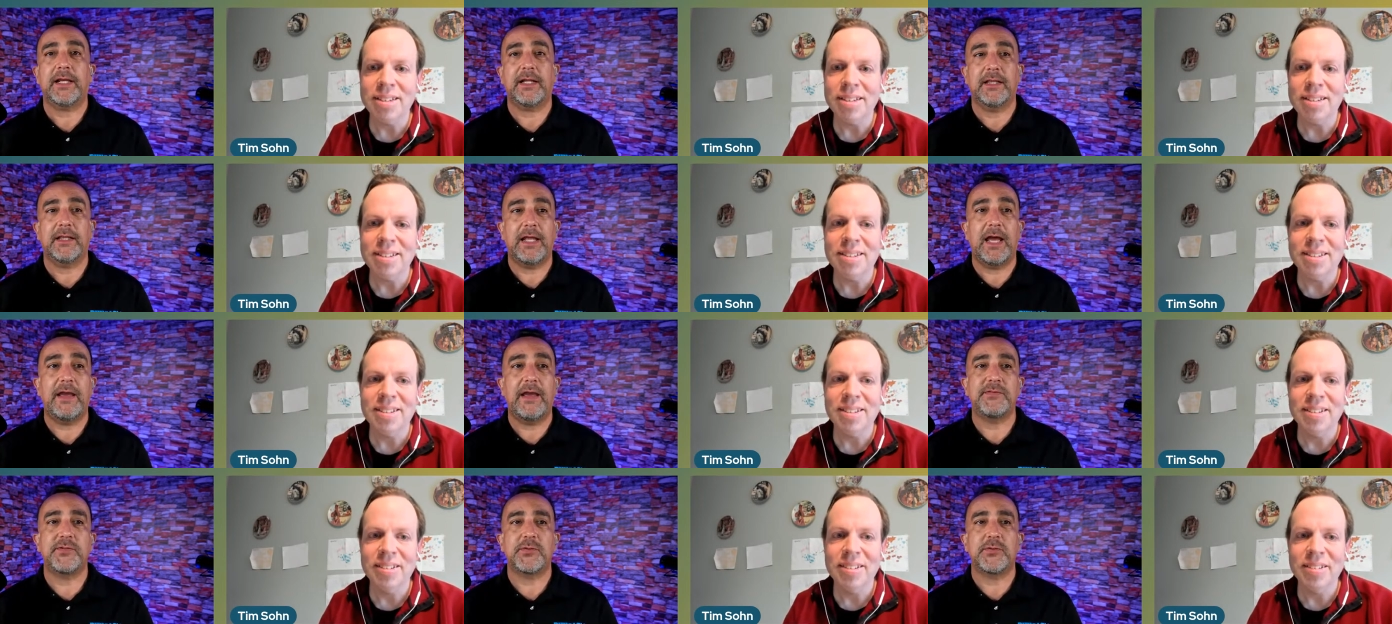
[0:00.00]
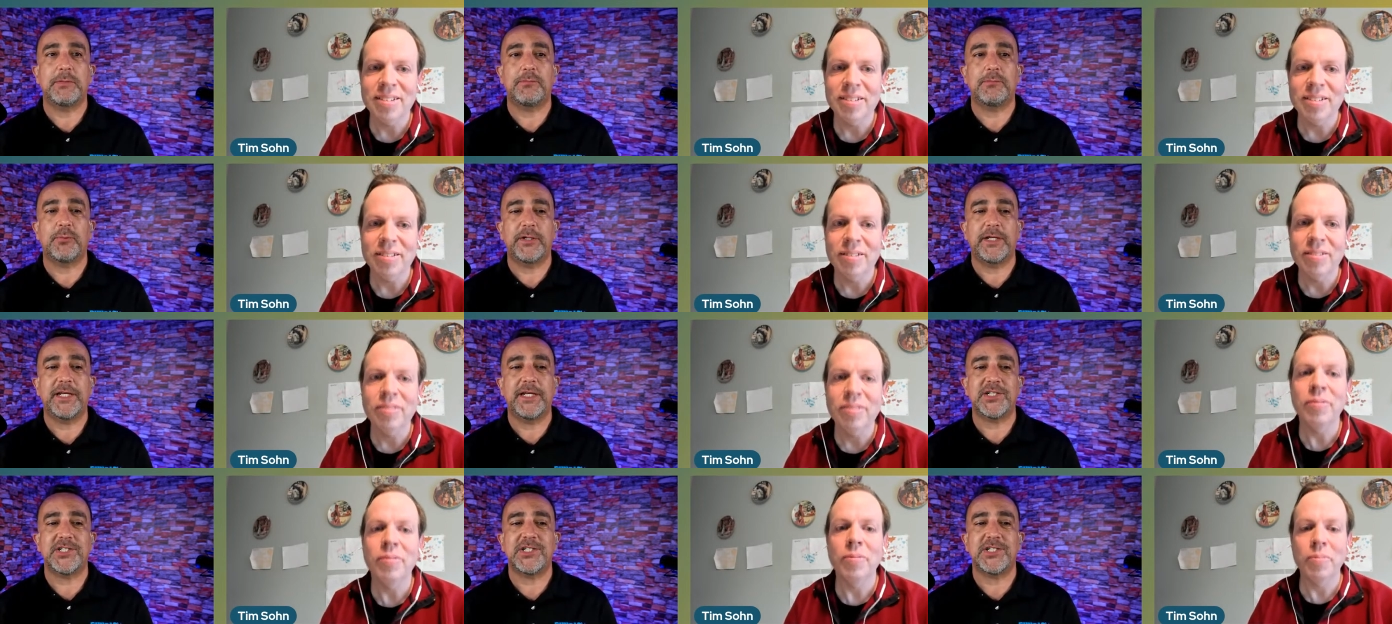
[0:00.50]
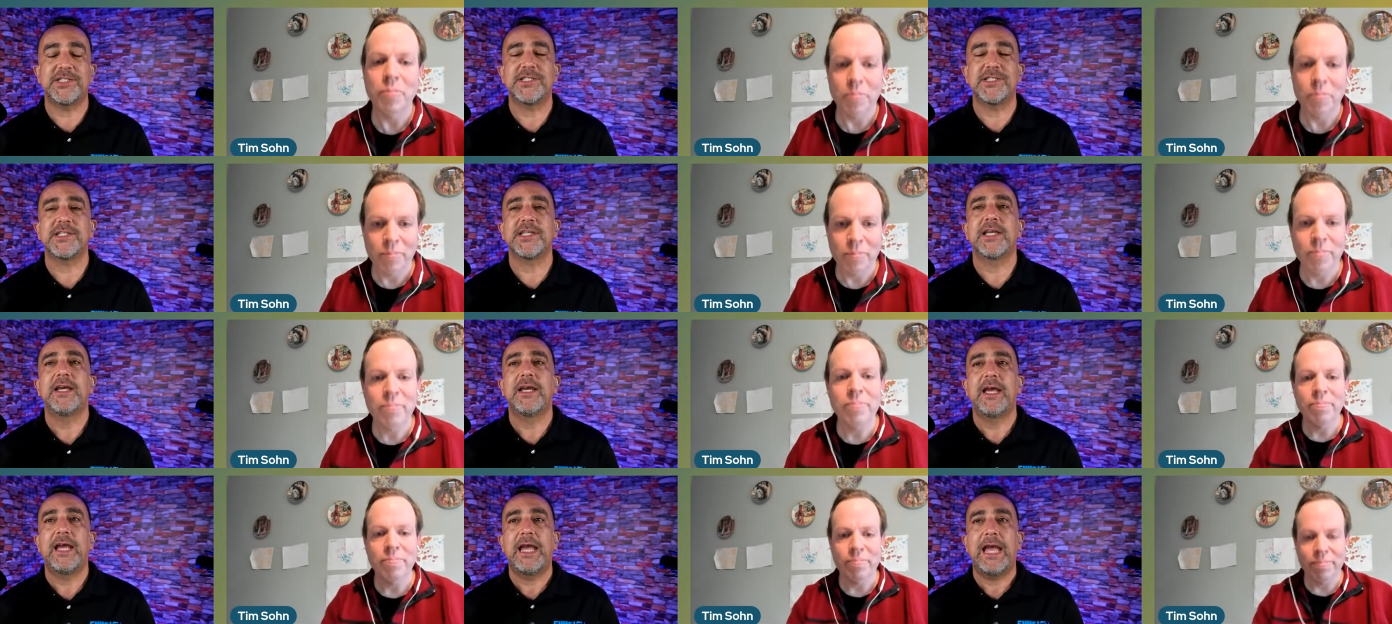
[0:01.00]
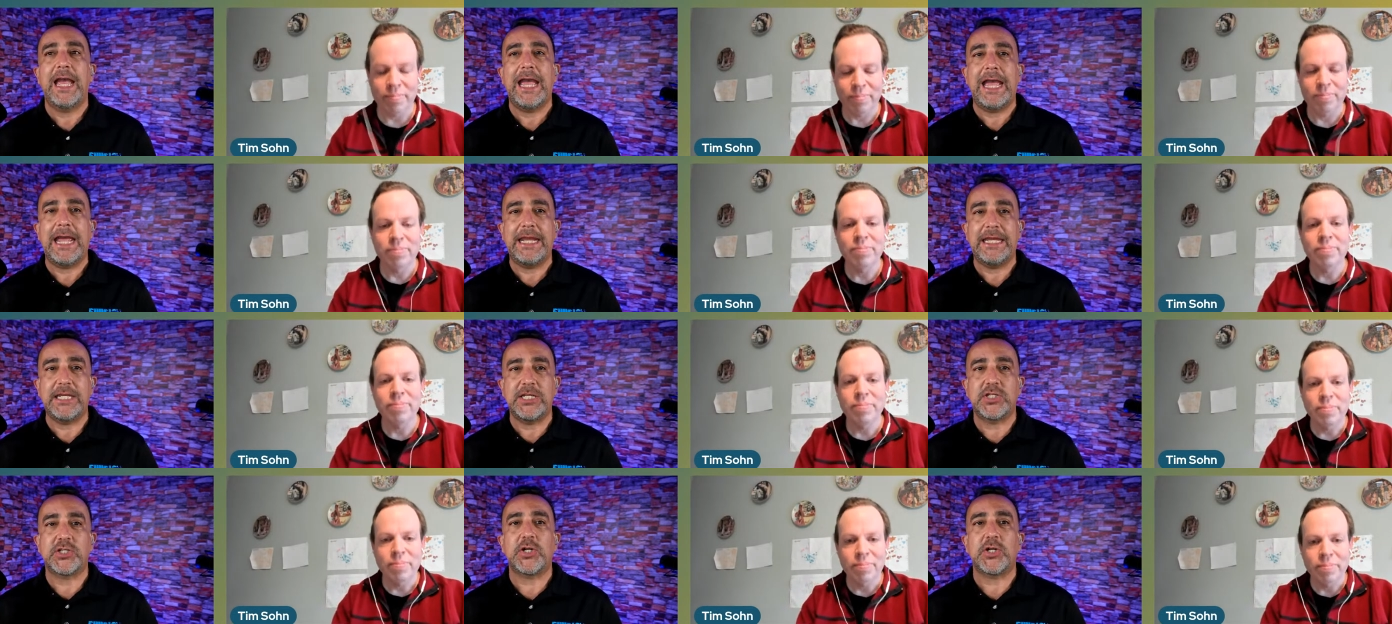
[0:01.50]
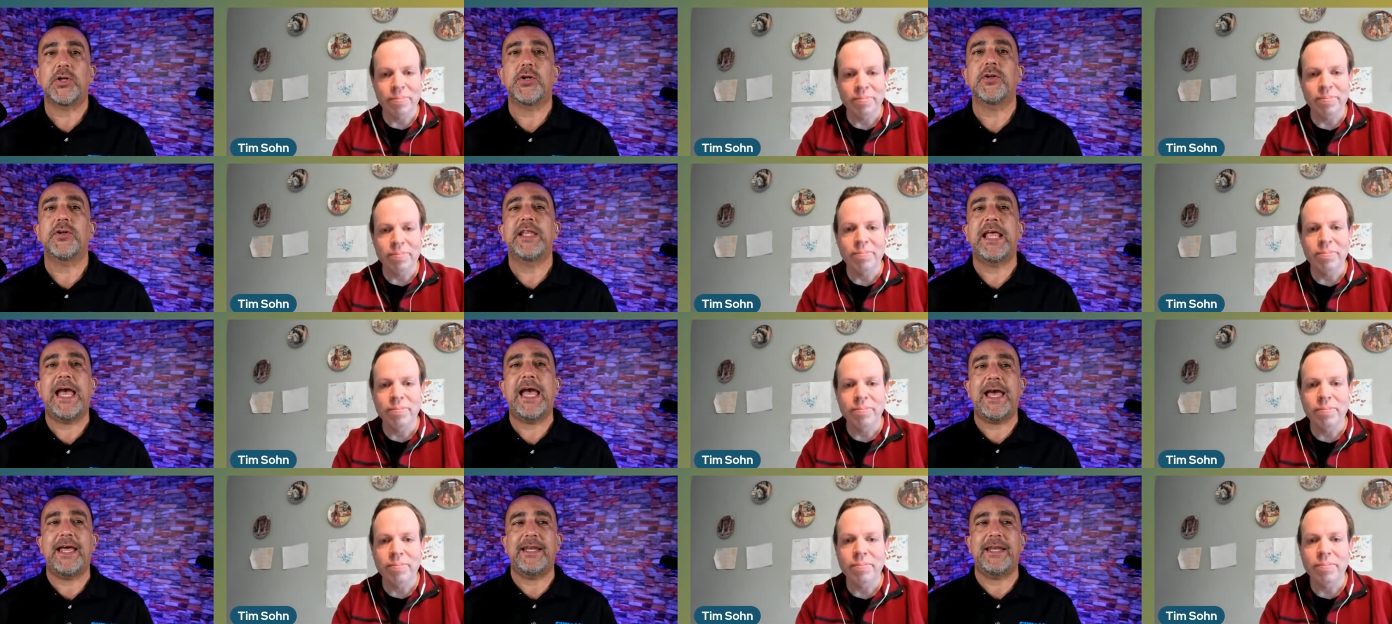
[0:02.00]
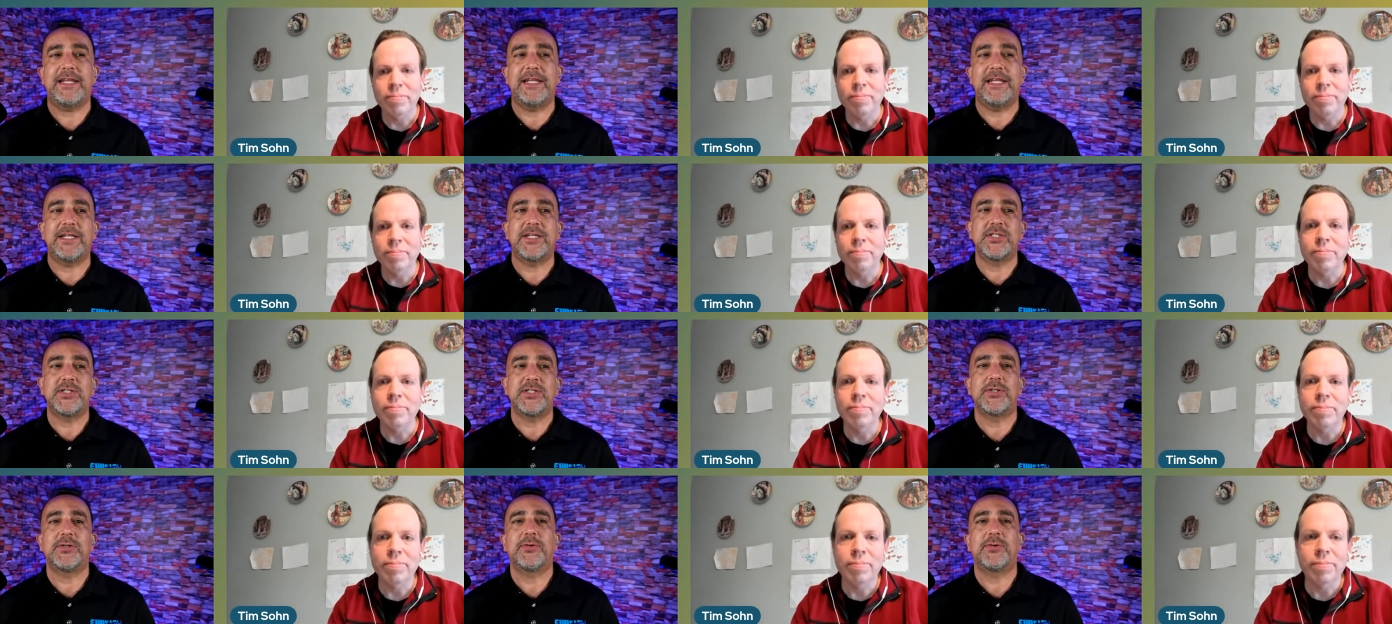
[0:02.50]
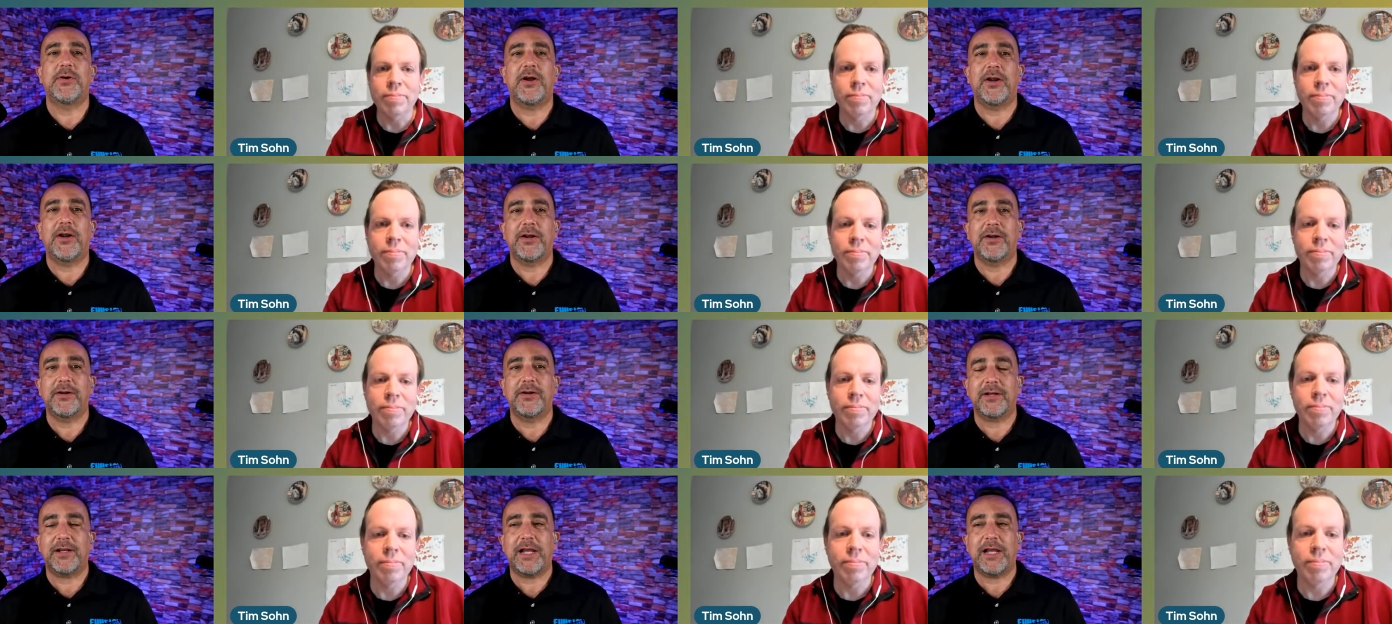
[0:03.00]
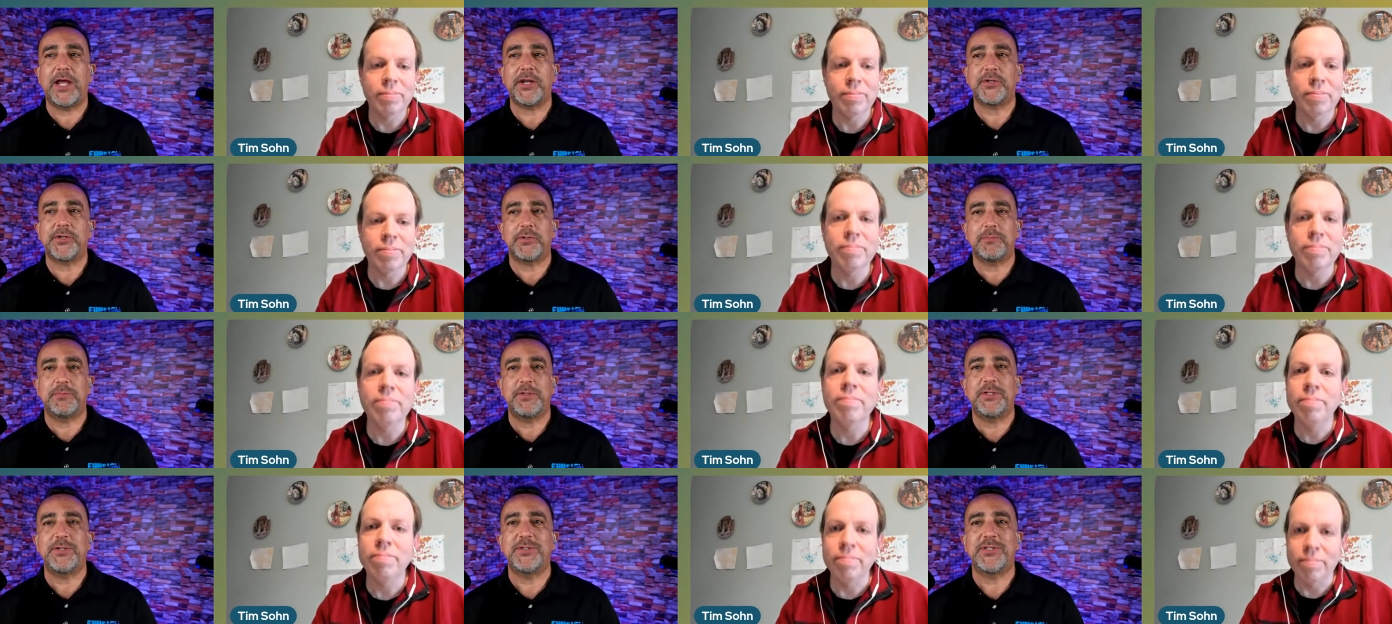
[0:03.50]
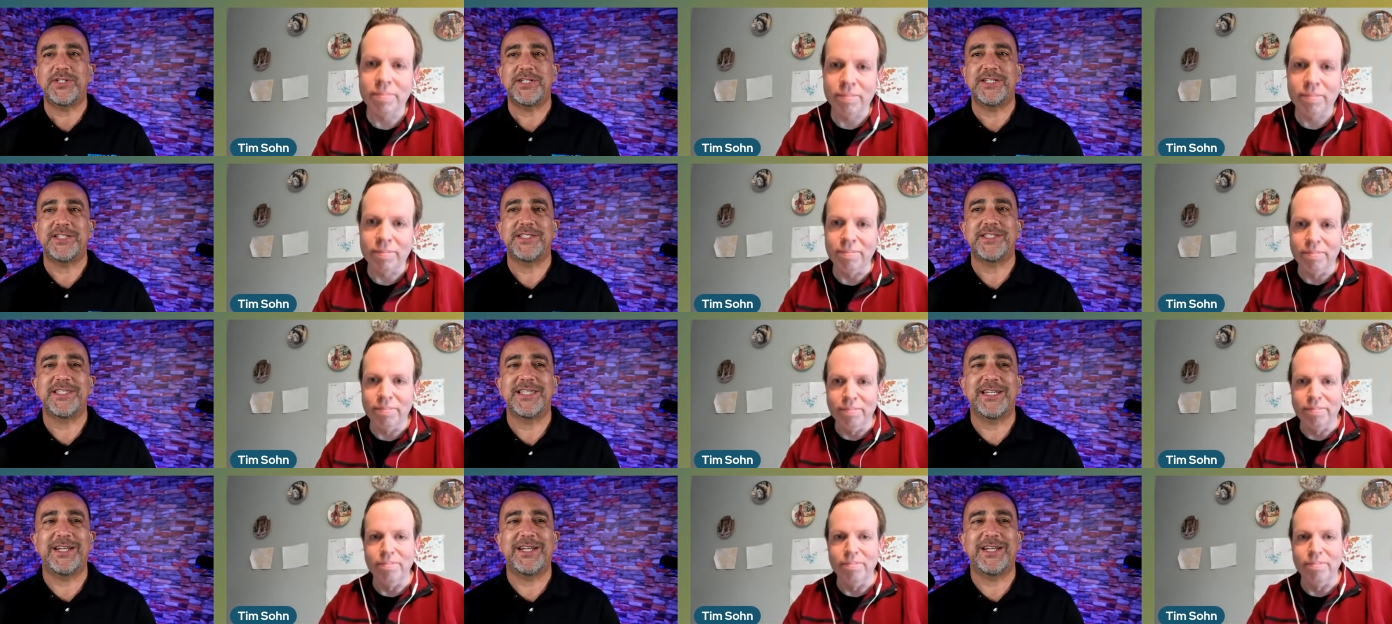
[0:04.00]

Speaker 1: like live stream predictions, and he turned that into our contributions,